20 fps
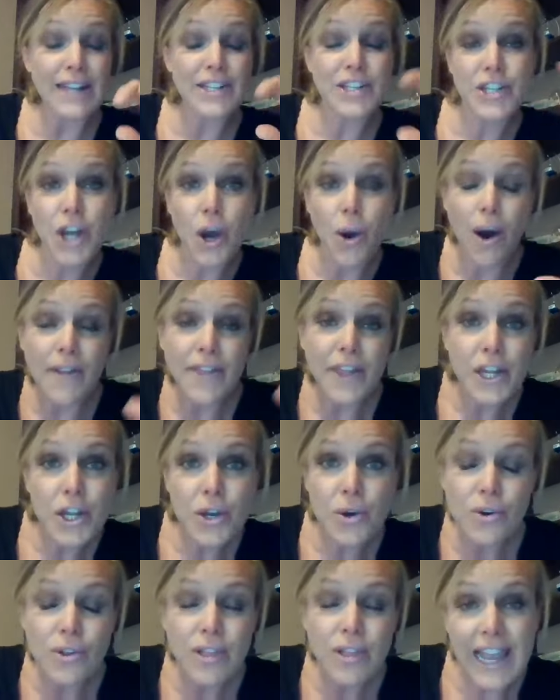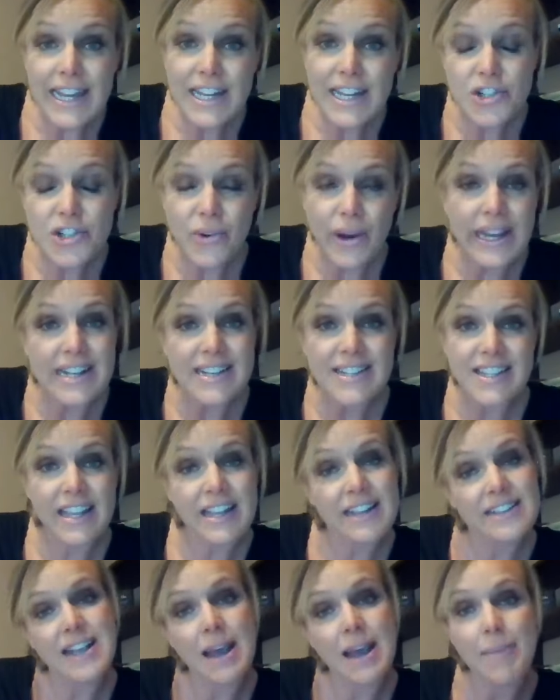like to know all the new, latest, greatest
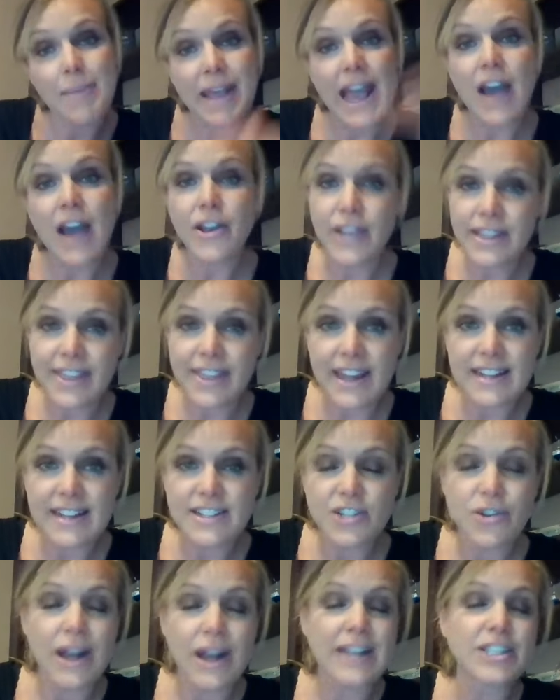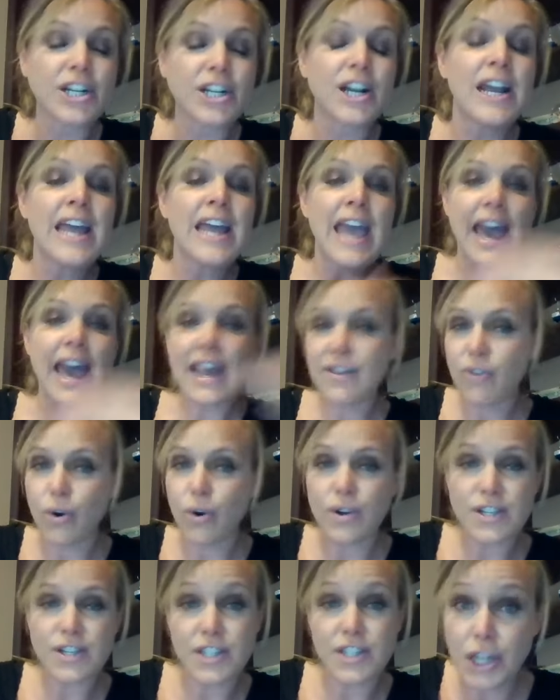things coming out, you get that as a director. And of
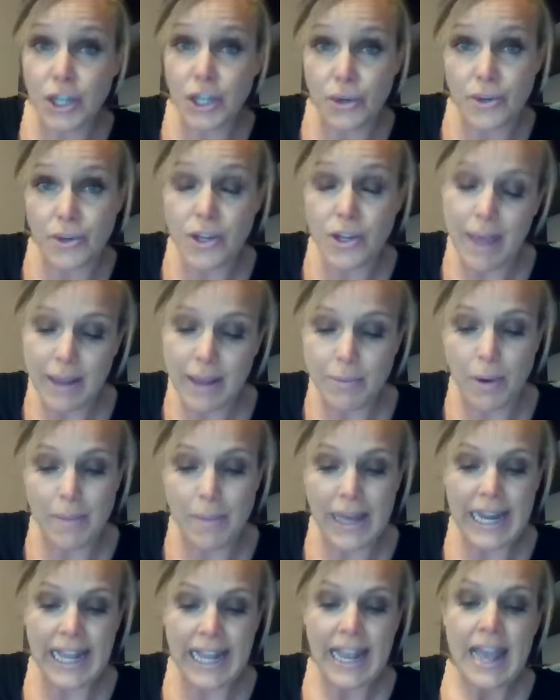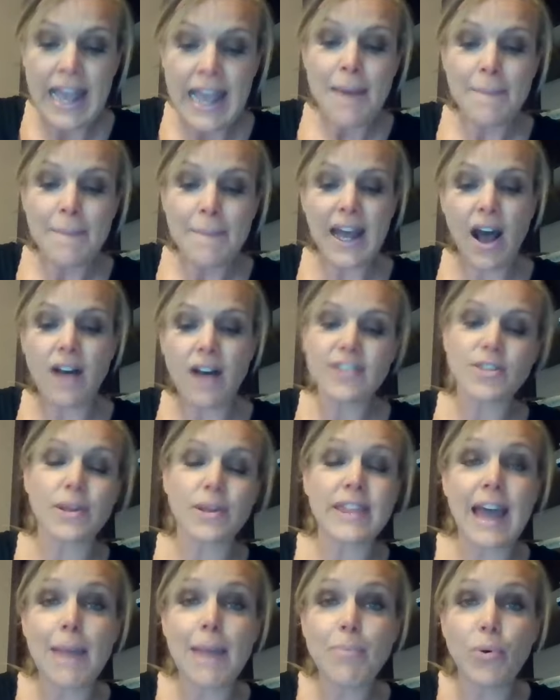course, the loot, you make more money. But also
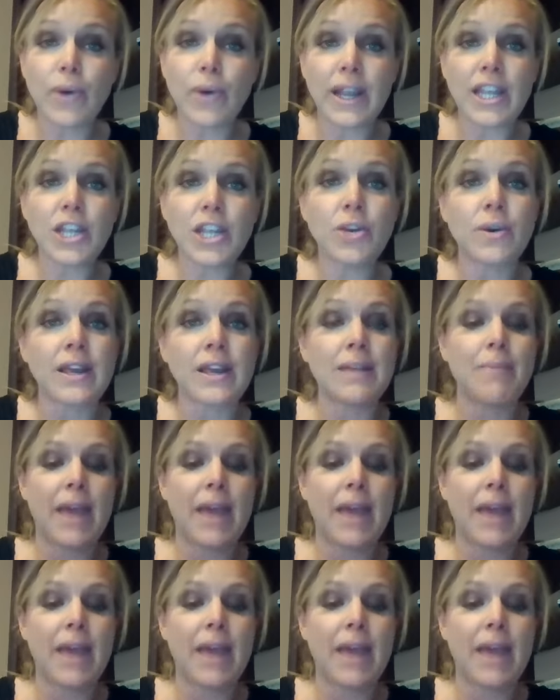at that point, you